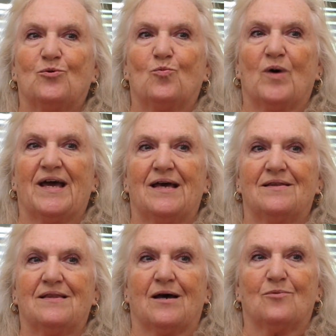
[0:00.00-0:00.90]
in a
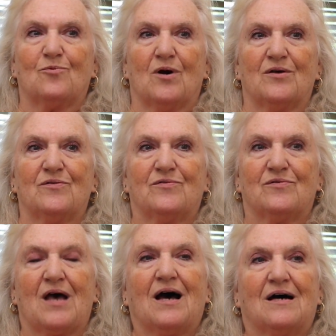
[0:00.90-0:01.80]
way that
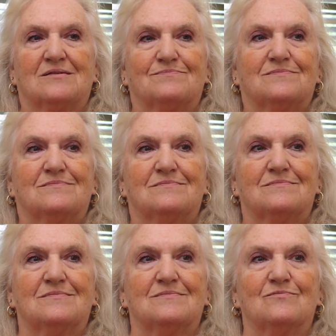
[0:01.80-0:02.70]
was
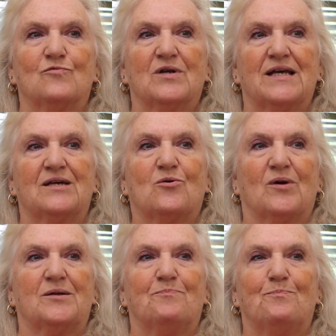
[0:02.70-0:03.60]
really
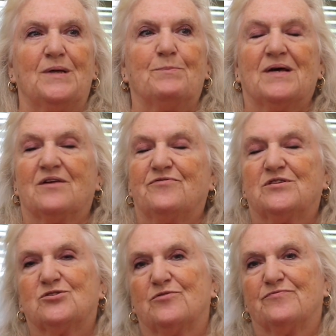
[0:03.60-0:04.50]
going to be
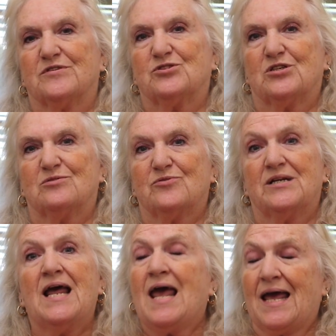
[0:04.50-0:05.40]
beneficial for
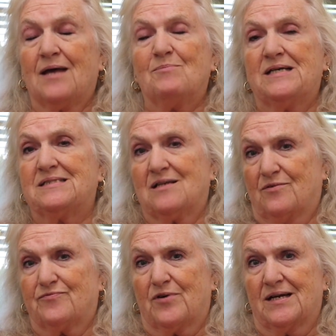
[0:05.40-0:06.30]
children and
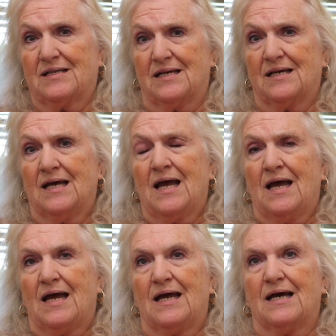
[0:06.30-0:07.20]
myself, frankly.
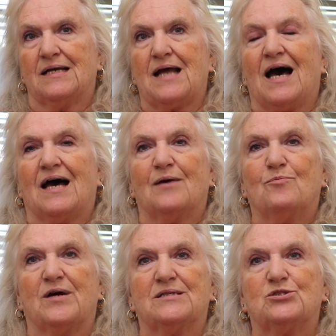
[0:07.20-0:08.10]
And I
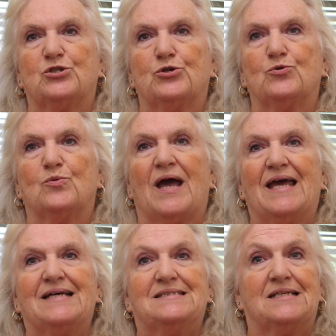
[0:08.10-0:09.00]
went to
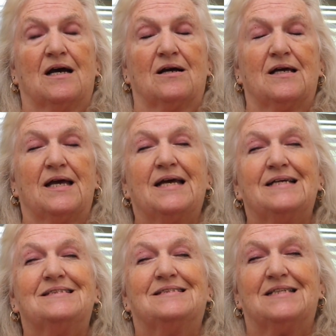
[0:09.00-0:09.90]

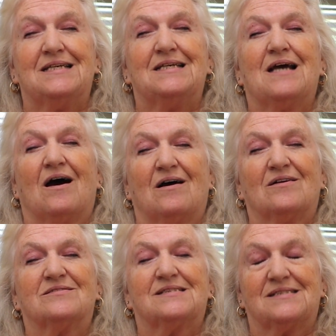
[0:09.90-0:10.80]

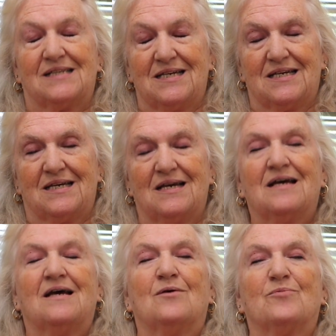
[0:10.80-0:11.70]
ADRC
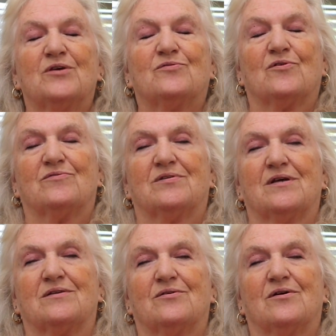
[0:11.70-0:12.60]
Resource
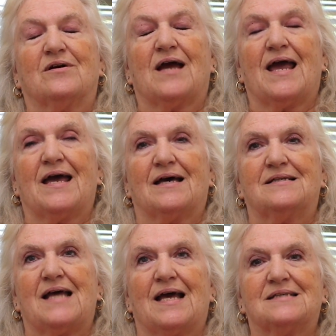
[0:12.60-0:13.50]
Center
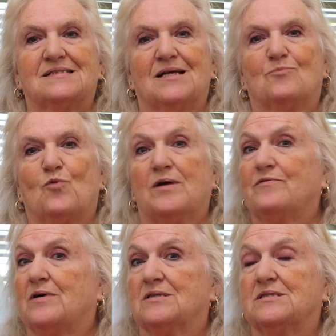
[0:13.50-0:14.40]
and asked them
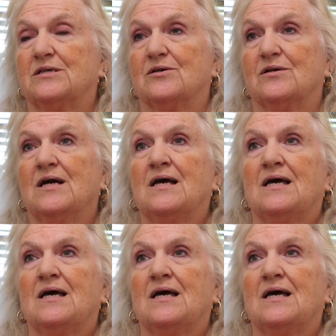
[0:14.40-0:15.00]
what volunteer